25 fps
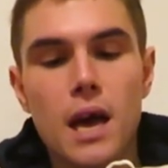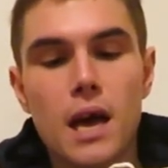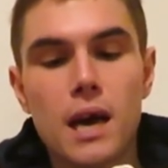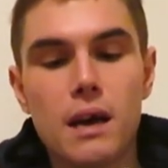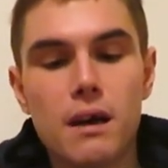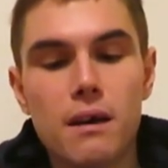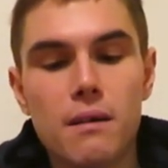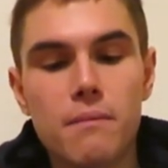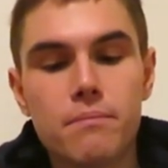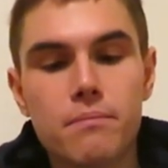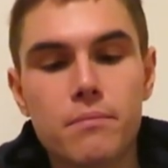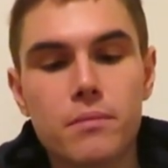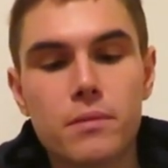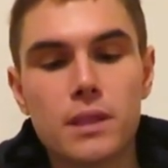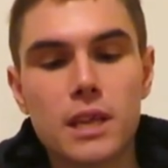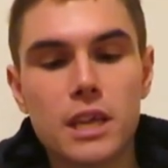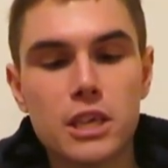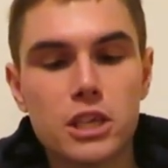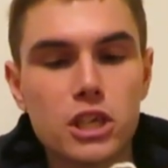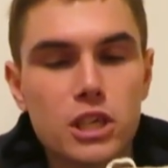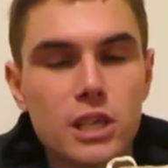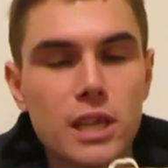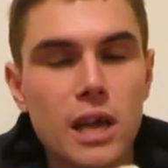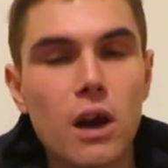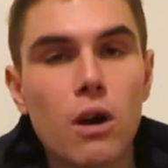
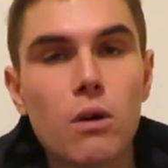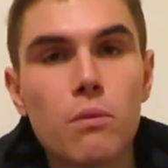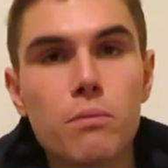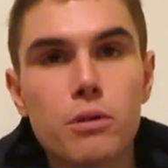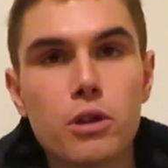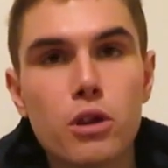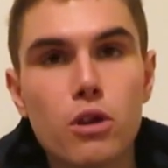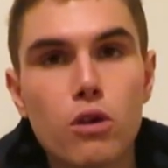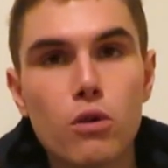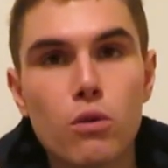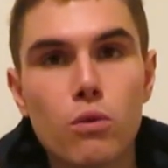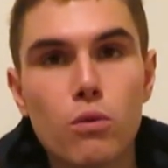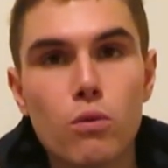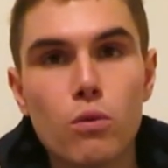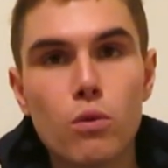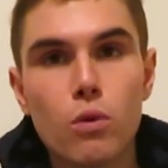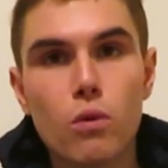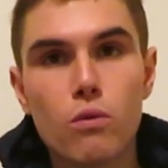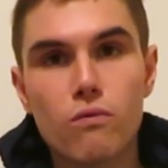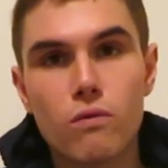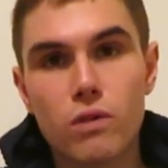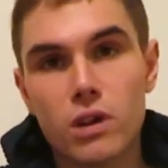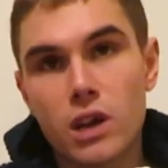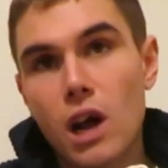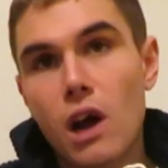They just help you
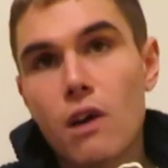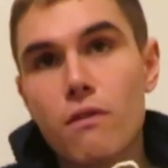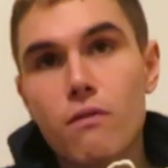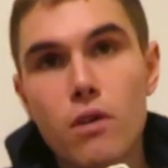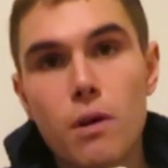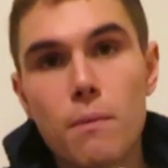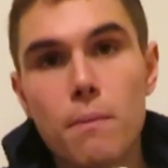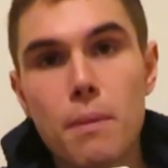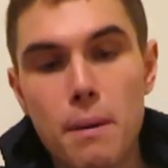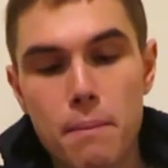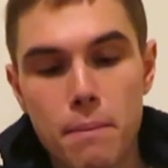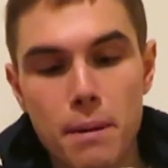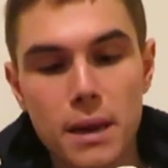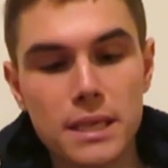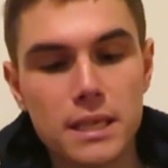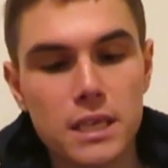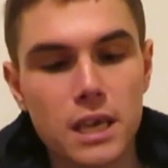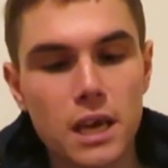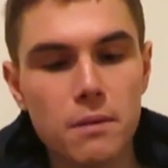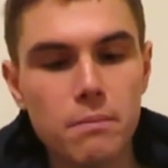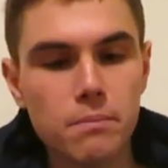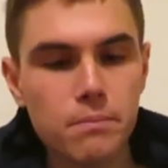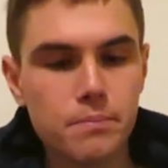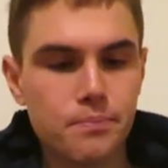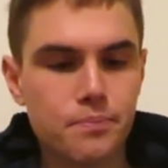recover a bit
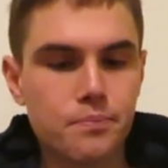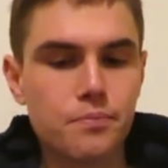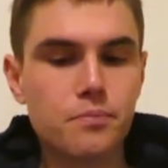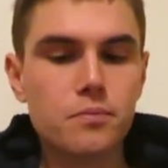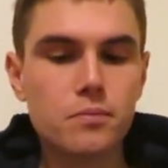better.